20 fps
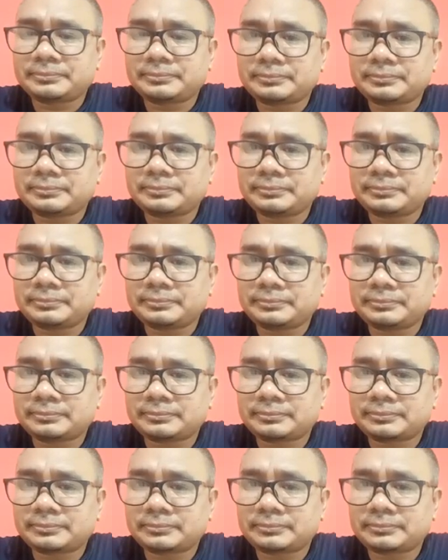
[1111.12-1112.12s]

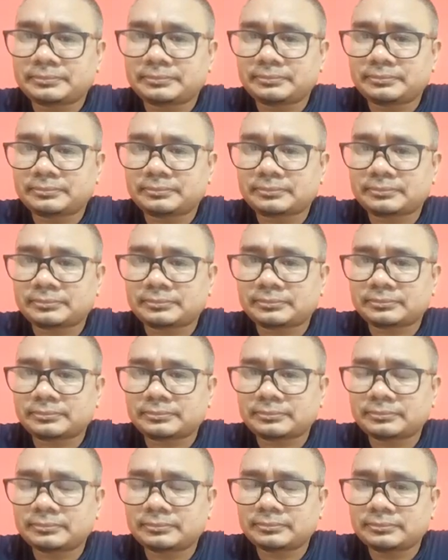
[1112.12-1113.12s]

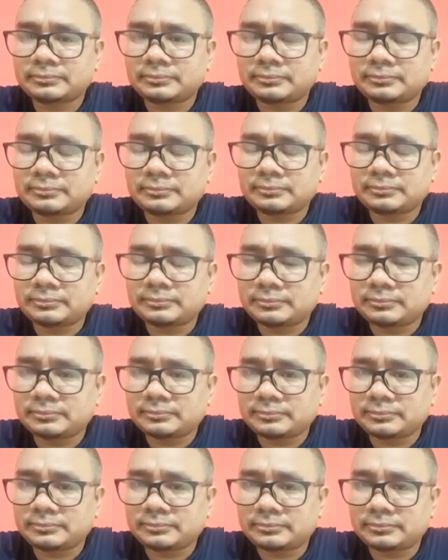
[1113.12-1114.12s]

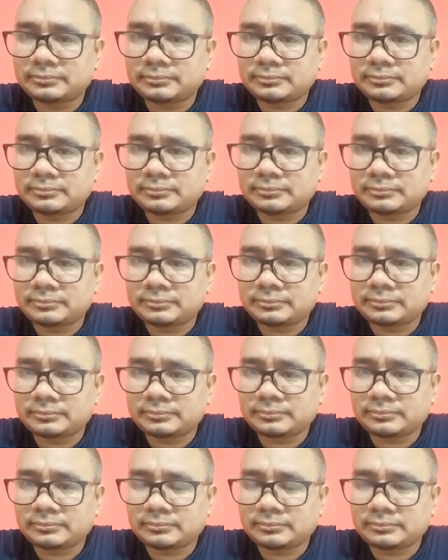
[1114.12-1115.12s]

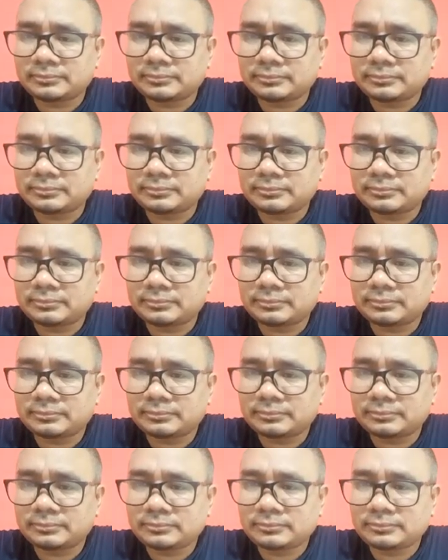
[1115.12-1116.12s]

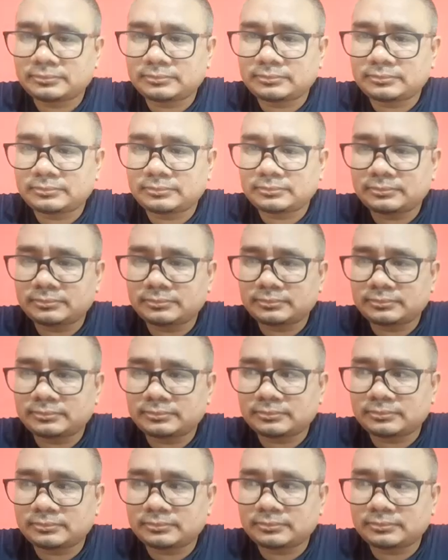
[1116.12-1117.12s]

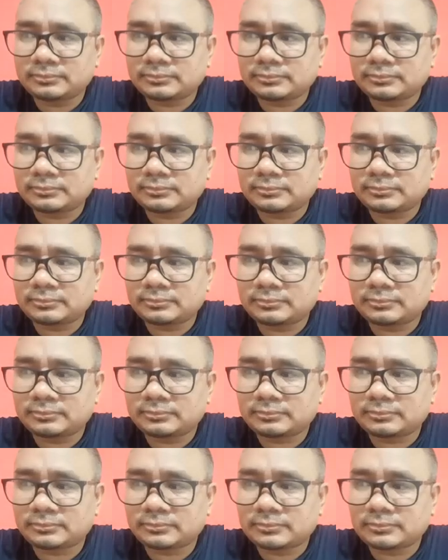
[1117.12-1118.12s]

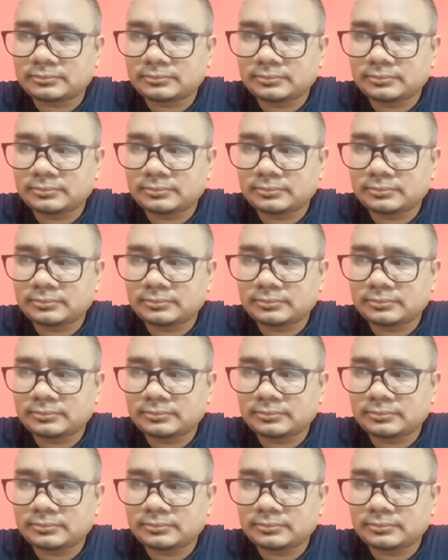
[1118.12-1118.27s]
No words are spoken by the person on screen.